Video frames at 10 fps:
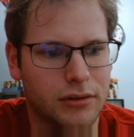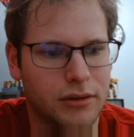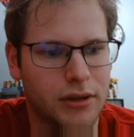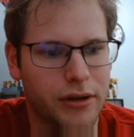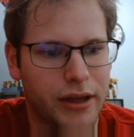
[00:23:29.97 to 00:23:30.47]

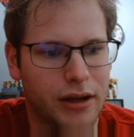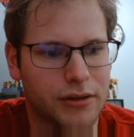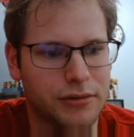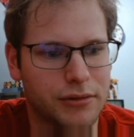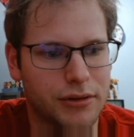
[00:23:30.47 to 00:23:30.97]
Oh yeah, Hawk
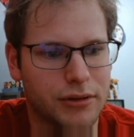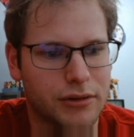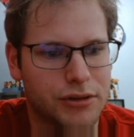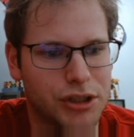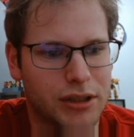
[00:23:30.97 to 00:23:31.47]

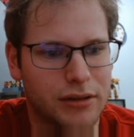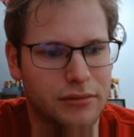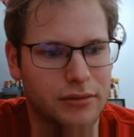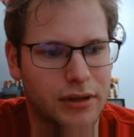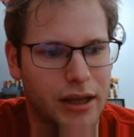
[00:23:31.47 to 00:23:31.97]
2G
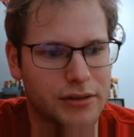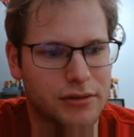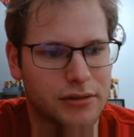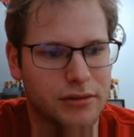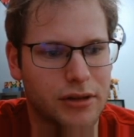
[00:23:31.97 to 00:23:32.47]

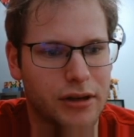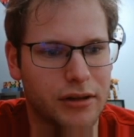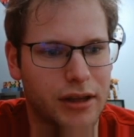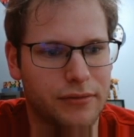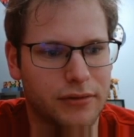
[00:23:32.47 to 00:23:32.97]
has none
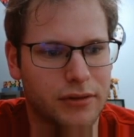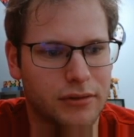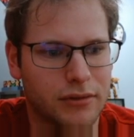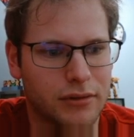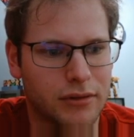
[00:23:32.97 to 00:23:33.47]
left.
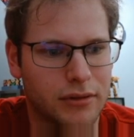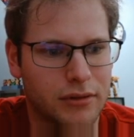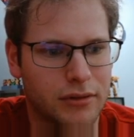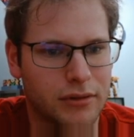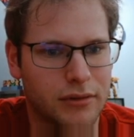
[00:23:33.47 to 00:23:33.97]

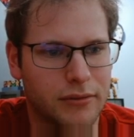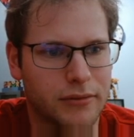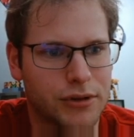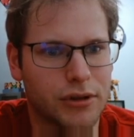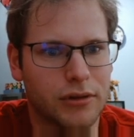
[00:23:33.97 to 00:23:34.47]

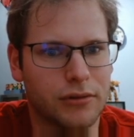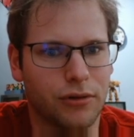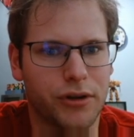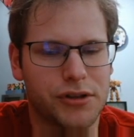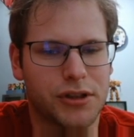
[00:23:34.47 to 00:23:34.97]
Sure,
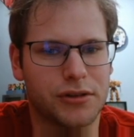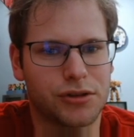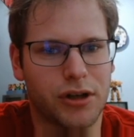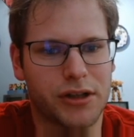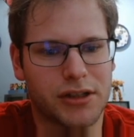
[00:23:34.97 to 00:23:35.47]
Royal just going to
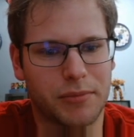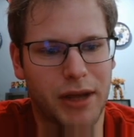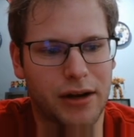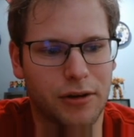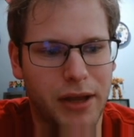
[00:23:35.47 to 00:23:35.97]
draw, set a
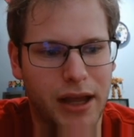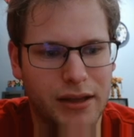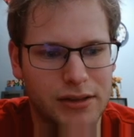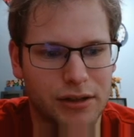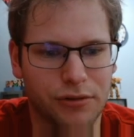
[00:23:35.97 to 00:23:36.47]
back row pass,
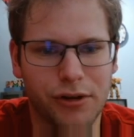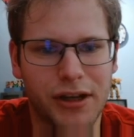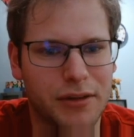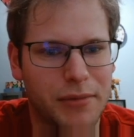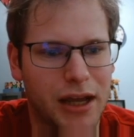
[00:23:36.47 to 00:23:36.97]
and you're really on
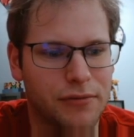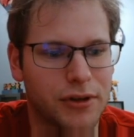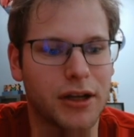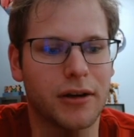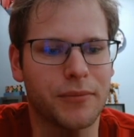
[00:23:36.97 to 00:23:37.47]
the back foot
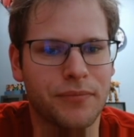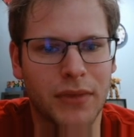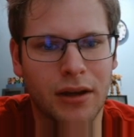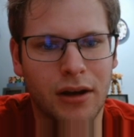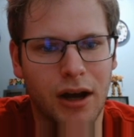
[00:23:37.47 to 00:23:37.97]
here.
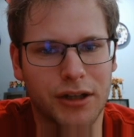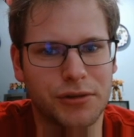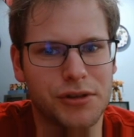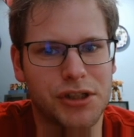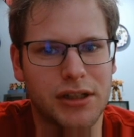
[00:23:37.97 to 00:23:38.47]
Hawk
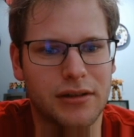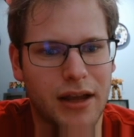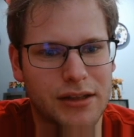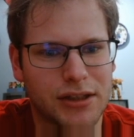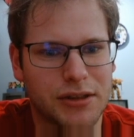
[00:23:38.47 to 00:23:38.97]
2G
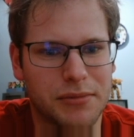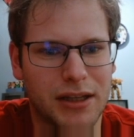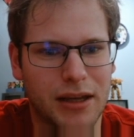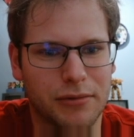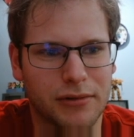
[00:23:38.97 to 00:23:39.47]
has yet to be
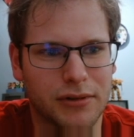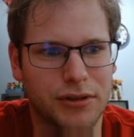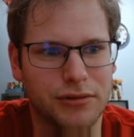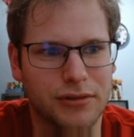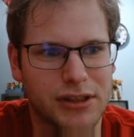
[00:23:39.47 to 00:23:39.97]
able
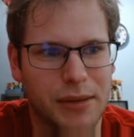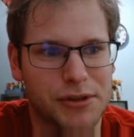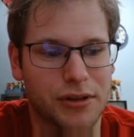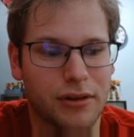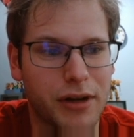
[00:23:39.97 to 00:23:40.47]
to establish a
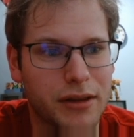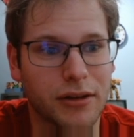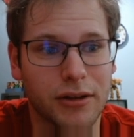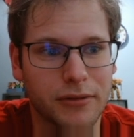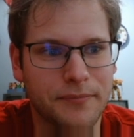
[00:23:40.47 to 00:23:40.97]
threat,
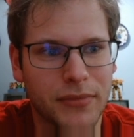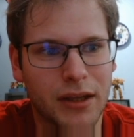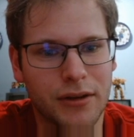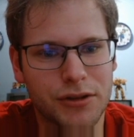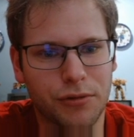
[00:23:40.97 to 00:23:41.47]
though.
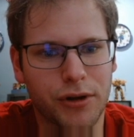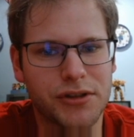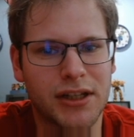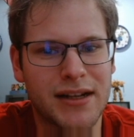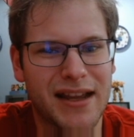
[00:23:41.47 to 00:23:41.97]
So Royal
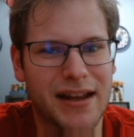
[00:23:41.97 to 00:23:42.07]
sitting at